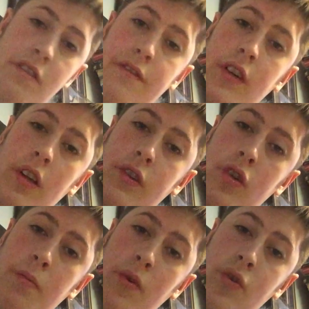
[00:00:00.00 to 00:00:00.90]
you've got
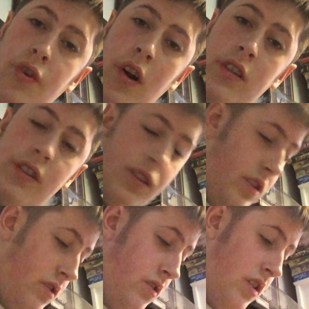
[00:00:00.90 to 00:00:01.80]
Double
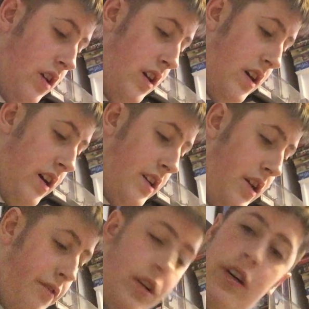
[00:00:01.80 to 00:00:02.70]
Cross,
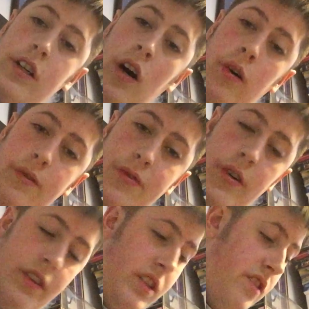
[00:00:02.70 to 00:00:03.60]
and you've got Cold
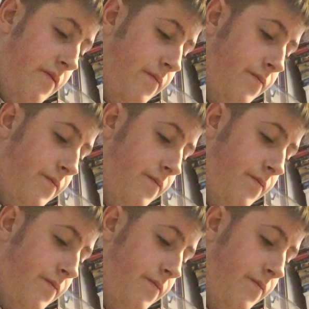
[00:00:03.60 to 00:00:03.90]
Front.